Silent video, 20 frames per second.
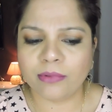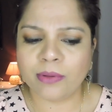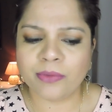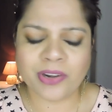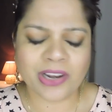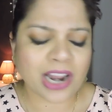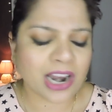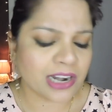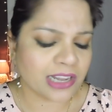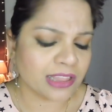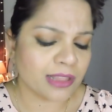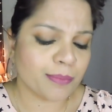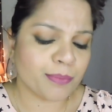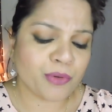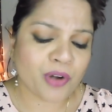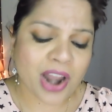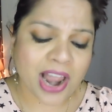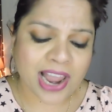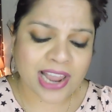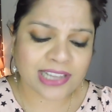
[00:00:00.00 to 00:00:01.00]
regarding the
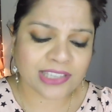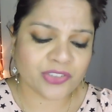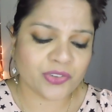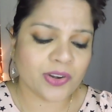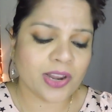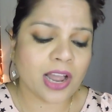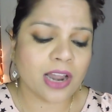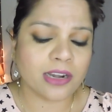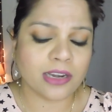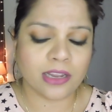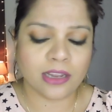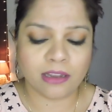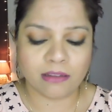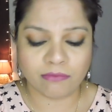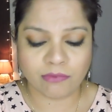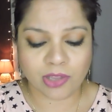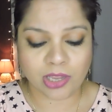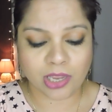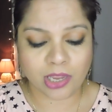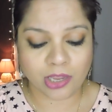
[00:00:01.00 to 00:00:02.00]
price,
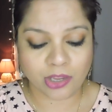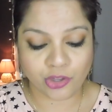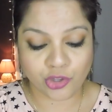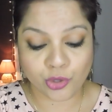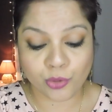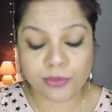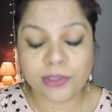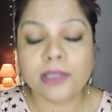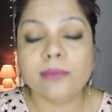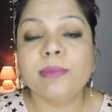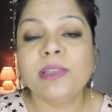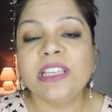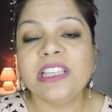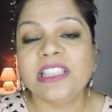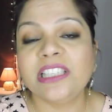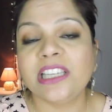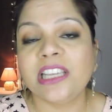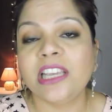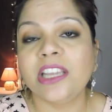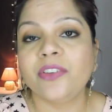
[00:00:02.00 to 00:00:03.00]
regarding the
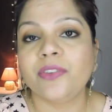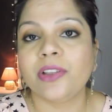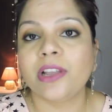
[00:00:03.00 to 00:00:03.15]
usability,